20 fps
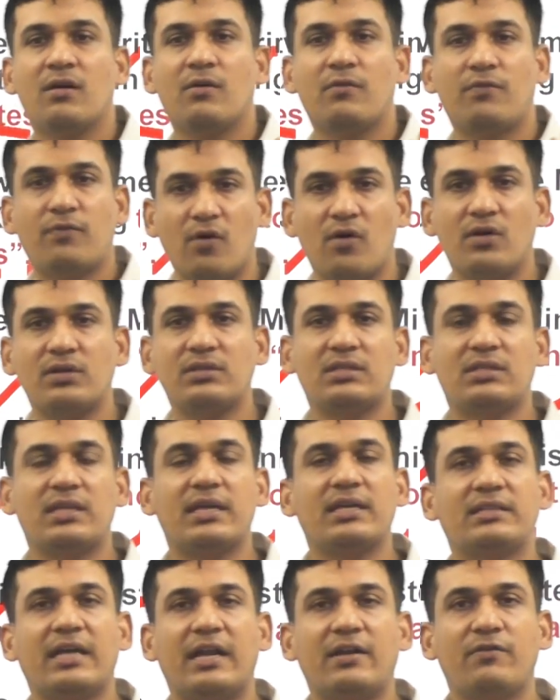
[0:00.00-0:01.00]
Fourth
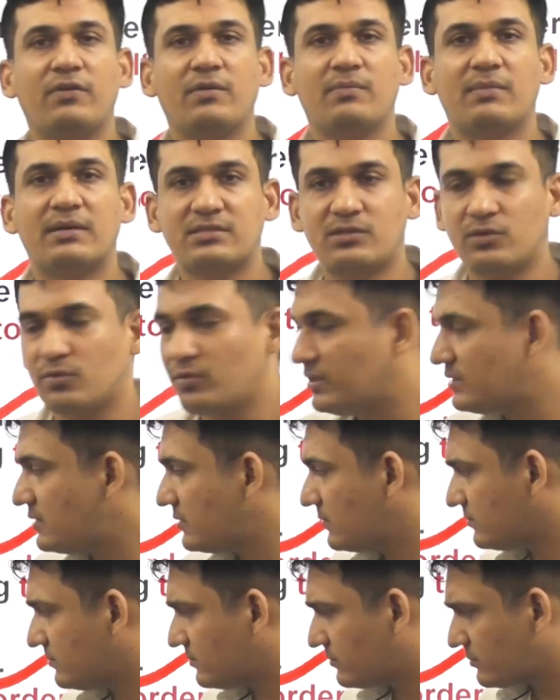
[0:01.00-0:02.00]
thing that we must do
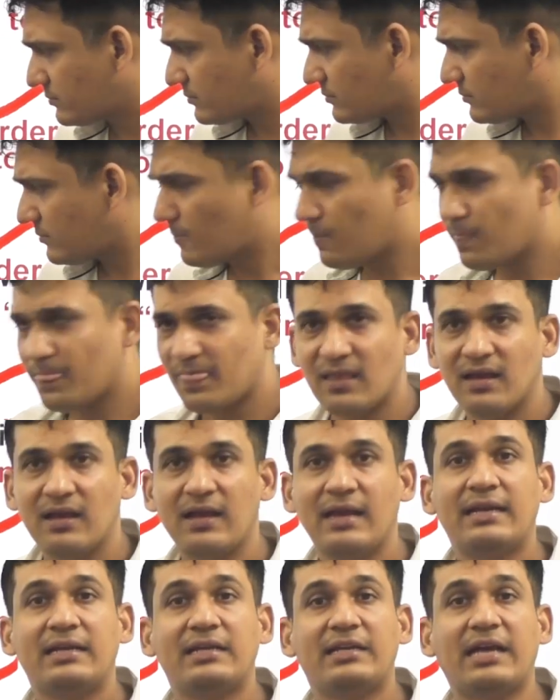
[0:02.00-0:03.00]
is
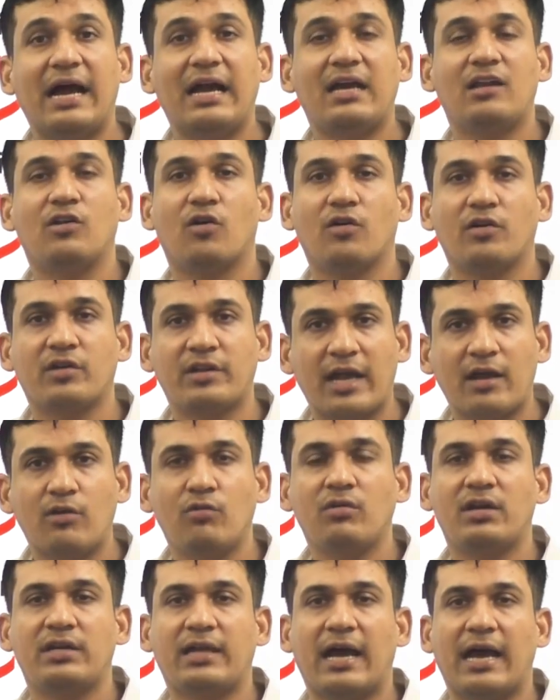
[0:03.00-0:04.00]
dialogue,
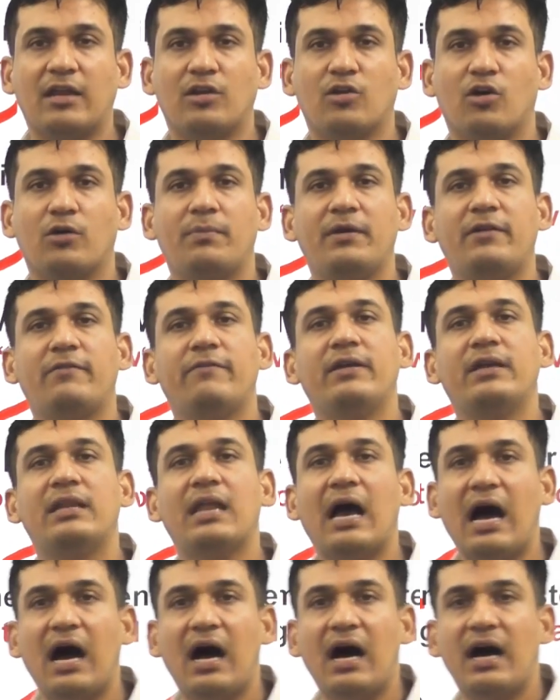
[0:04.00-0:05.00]
regular dialogue
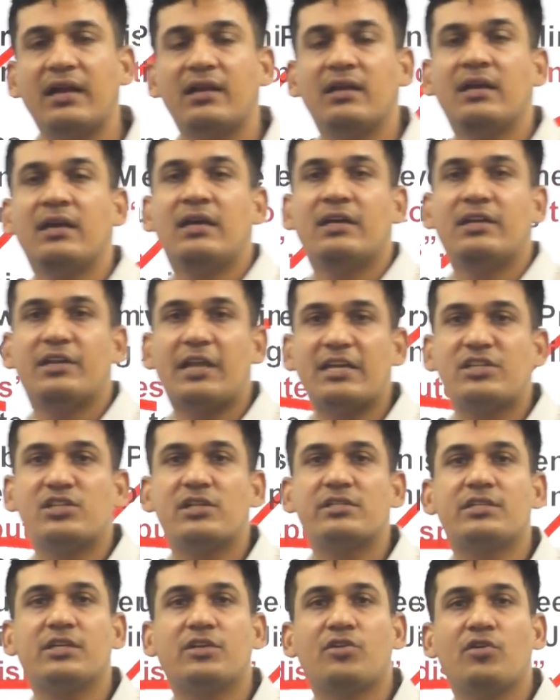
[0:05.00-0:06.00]
between our
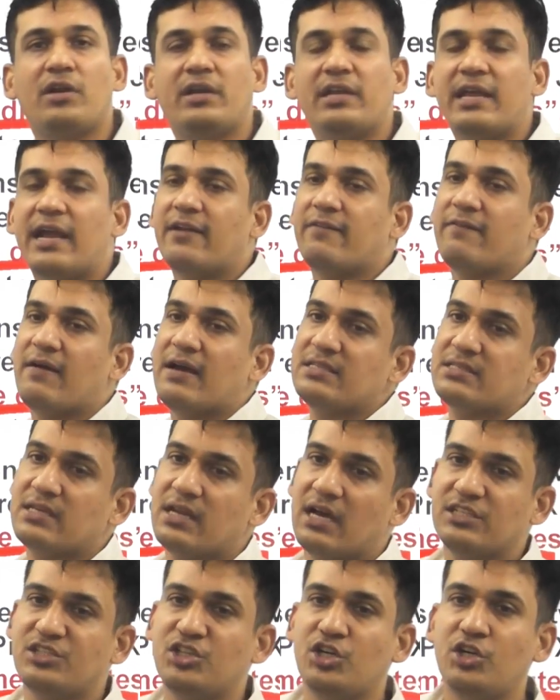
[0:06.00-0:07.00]
National Security Advisor
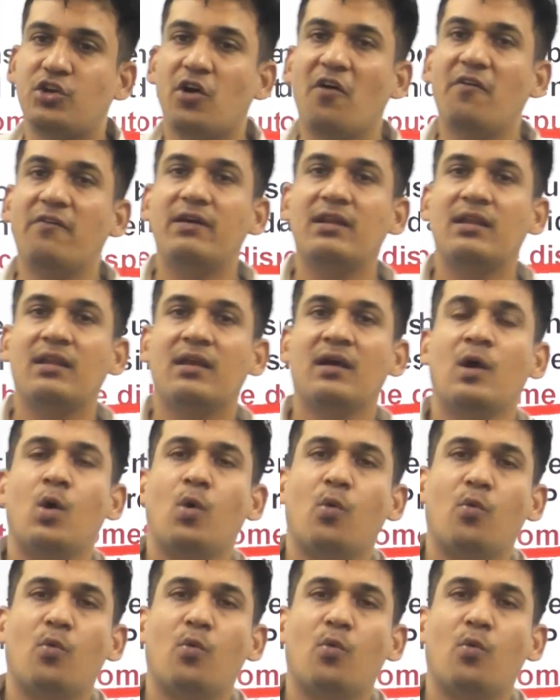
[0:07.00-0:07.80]
Ajit Doval.